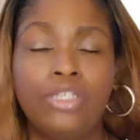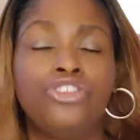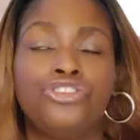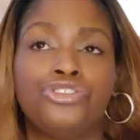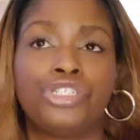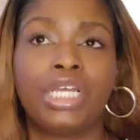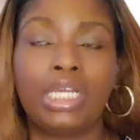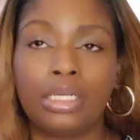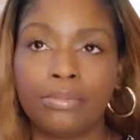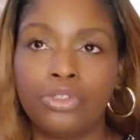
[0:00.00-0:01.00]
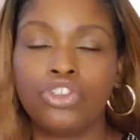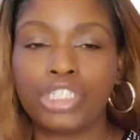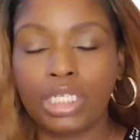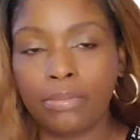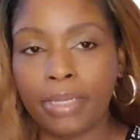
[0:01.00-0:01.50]
is your team, your
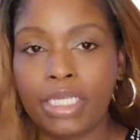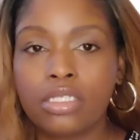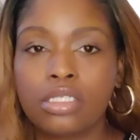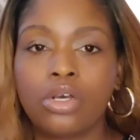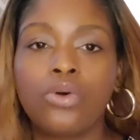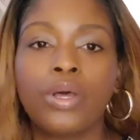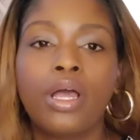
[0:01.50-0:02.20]
teammates. So